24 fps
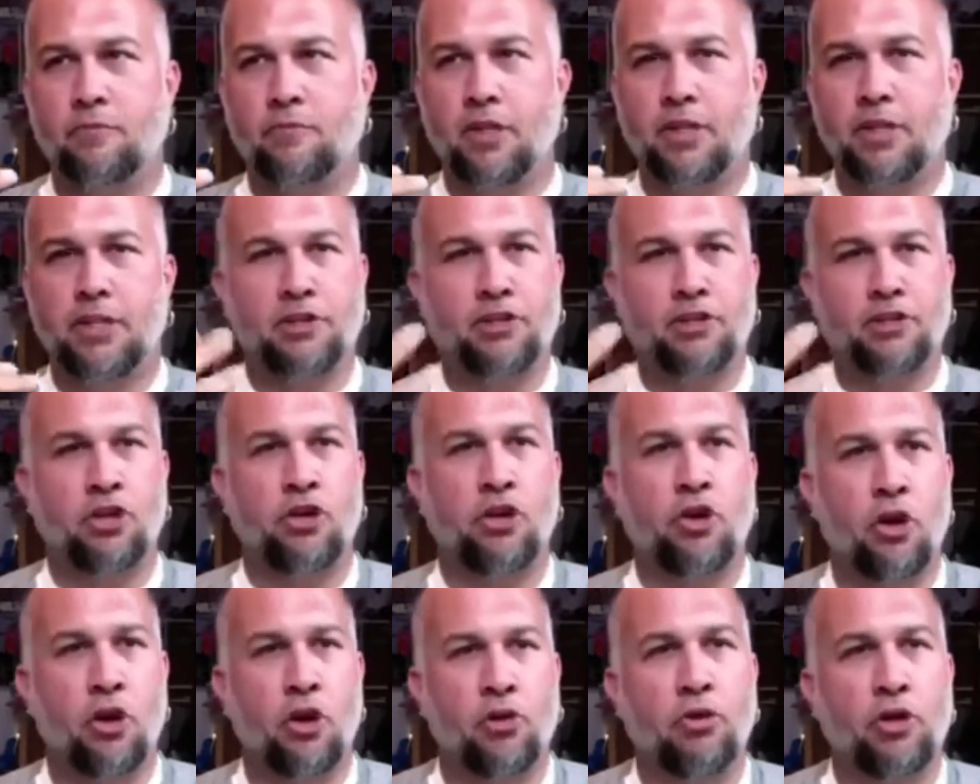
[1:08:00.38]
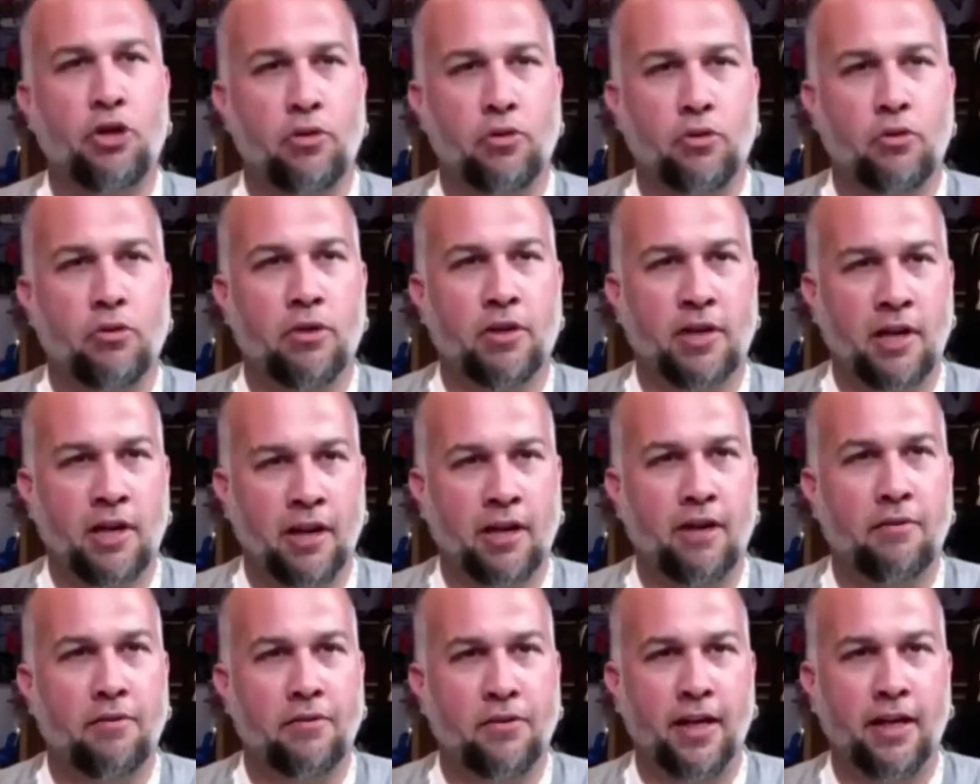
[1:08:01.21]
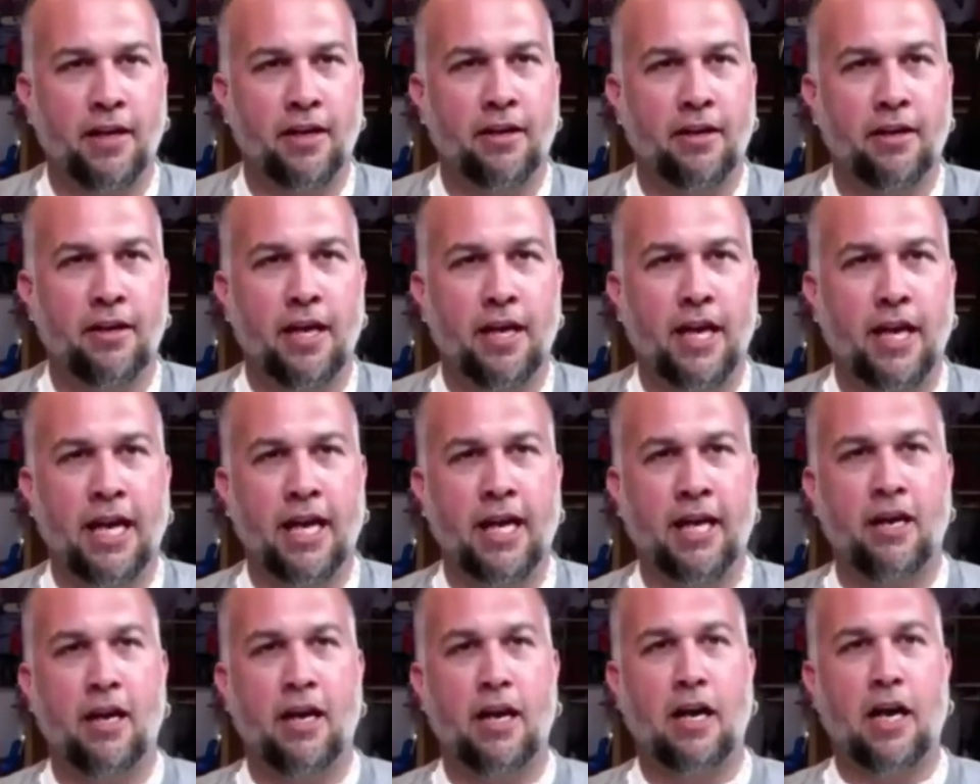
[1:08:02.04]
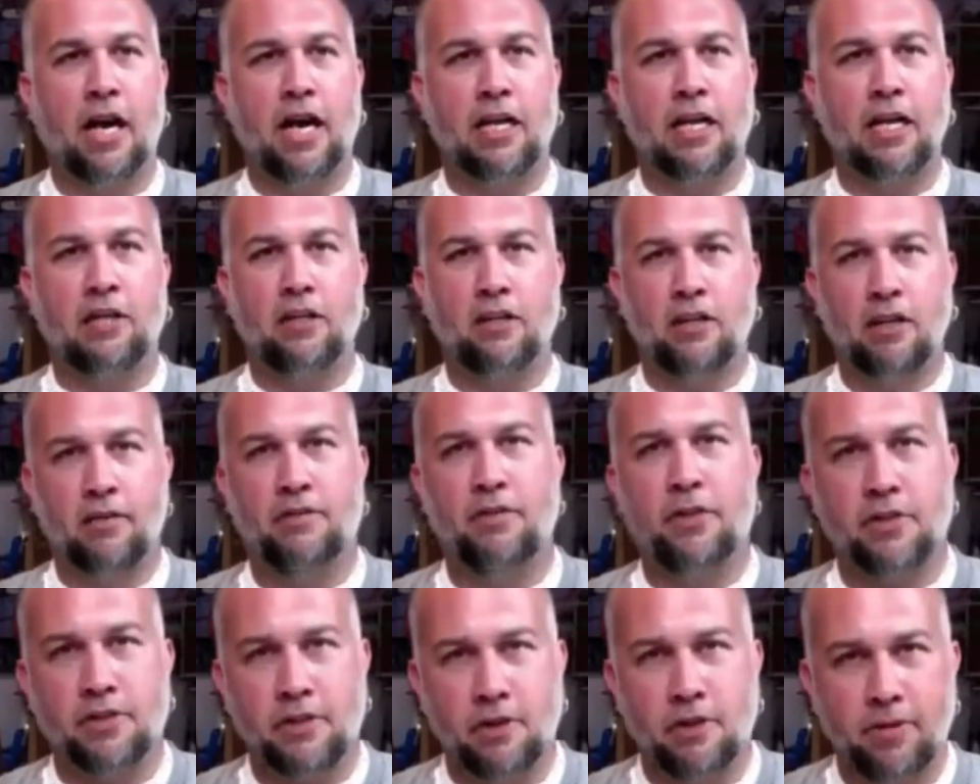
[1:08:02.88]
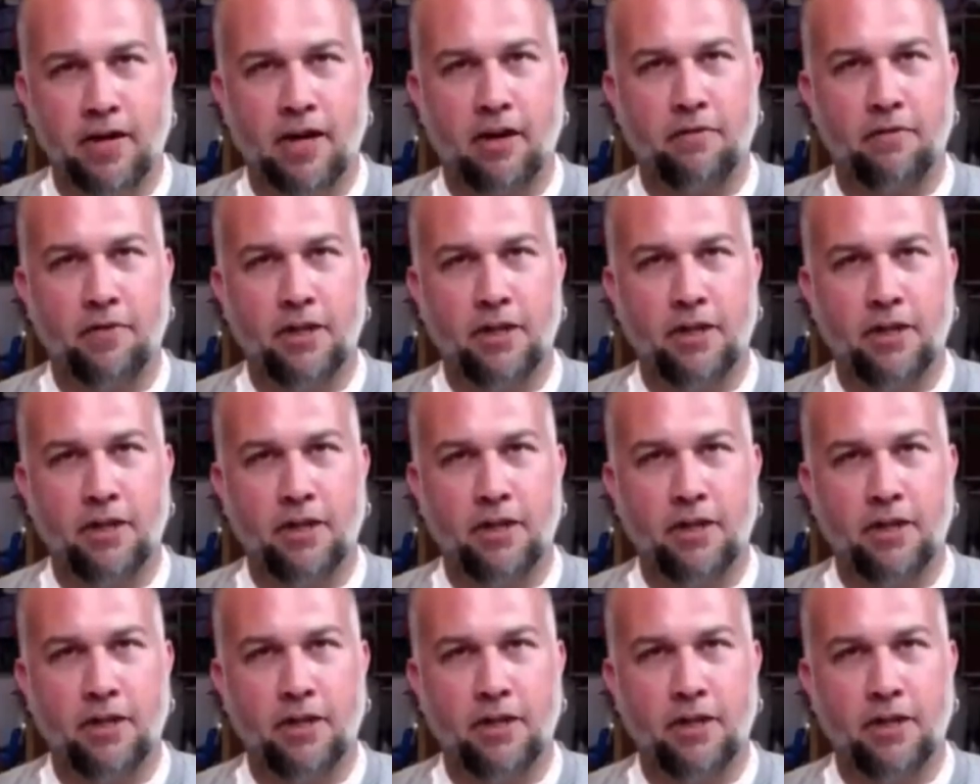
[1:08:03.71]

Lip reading: get to know you kind of thing. And I love this about